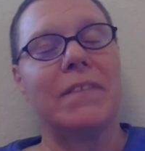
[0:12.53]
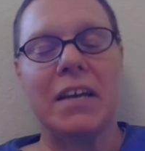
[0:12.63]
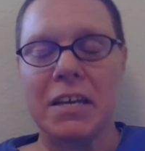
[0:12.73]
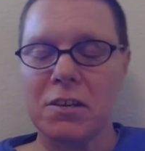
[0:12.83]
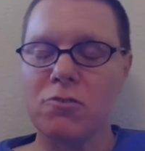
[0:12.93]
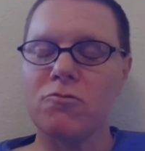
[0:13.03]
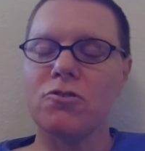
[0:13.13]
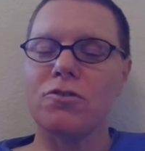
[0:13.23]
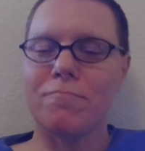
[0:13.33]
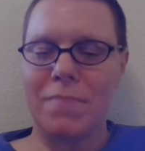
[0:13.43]
They
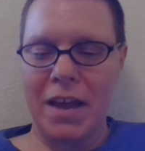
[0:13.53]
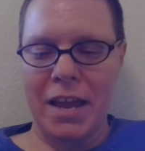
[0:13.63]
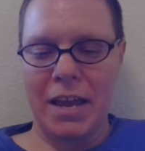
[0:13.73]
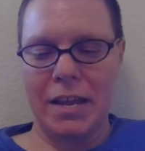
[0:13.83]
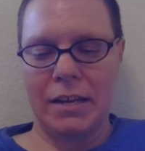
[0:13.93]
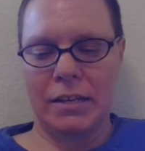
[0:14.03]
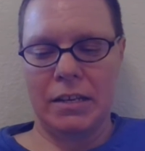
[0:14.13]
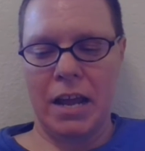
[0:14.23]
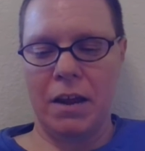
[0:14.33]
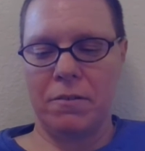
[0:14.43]
used to make
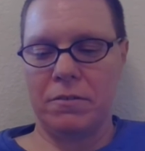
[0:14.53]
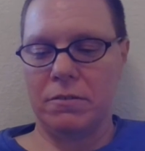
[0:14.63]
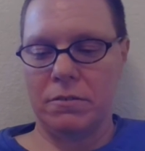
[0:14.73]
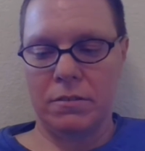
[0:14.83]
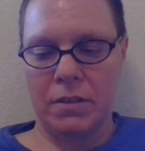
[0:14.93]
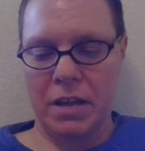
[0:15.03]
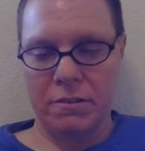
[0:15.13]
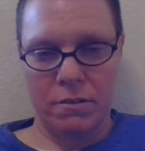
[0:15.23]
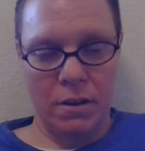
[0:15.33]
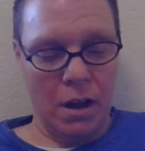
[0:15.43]
that
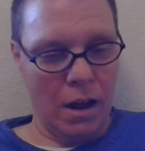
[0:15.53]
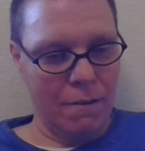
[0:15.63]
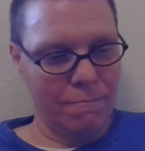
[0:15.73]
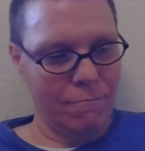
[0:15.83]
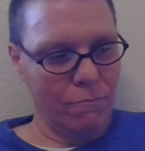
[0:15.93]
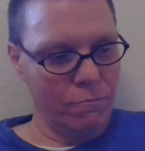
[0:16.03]
that um,